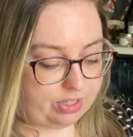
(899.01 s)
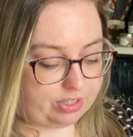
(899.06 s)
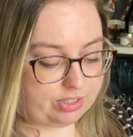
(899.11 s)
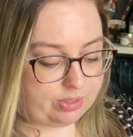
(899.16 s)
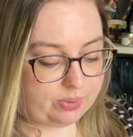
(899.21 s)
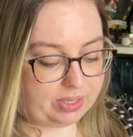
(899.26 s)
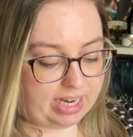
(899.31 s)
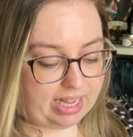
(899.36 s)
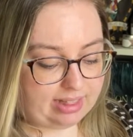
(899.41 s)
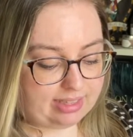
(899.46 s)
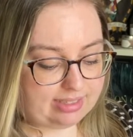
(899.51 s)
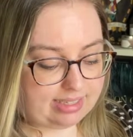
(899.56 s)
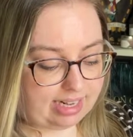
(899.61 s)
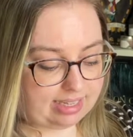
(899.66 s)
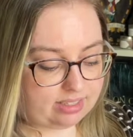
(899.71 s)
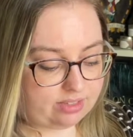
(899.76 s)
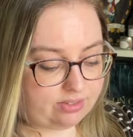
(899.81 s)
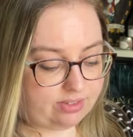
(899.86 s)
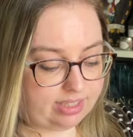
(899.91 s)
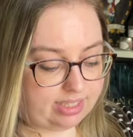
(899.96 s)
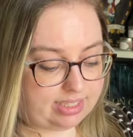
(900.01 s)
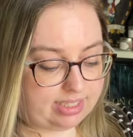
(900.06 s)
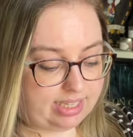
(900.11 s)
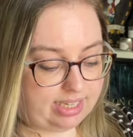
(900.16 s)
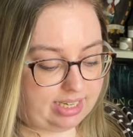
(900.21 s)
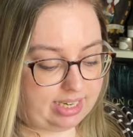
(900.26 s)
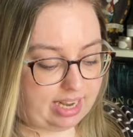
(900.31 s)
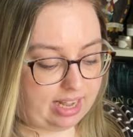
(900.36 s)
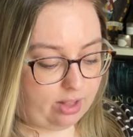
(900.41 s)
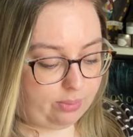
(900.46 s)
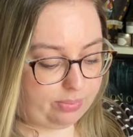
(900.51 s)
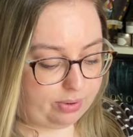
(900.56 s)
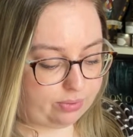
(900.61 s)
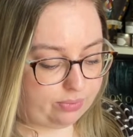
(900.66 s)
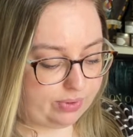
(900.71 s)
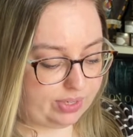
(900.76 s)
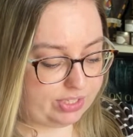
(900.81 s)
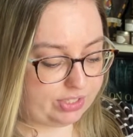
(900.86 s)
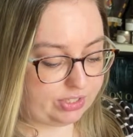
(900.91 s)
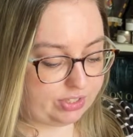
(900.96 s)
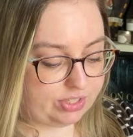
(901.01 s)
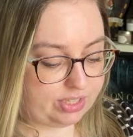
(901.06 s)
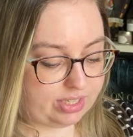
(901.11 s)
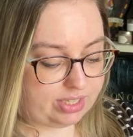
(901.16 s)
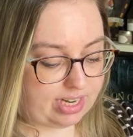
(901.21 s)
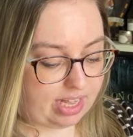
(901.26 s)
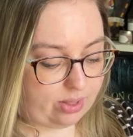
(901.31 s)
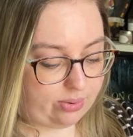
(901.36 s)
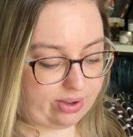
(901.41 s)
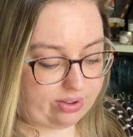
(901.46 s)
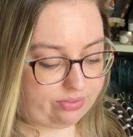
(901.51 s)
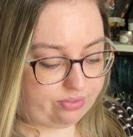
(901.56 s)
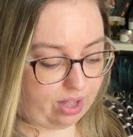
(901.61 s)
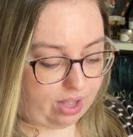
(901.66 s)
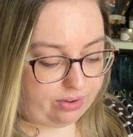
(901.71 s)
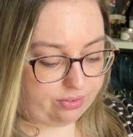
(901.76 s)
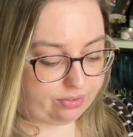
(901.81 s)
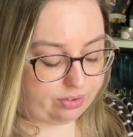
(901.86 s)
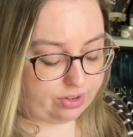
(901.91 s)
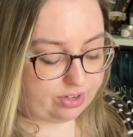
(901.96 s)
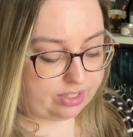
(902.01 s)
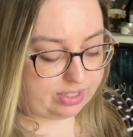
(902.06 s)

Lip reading: So when Ellis asks Felicity to help her research the Dalloway Five for her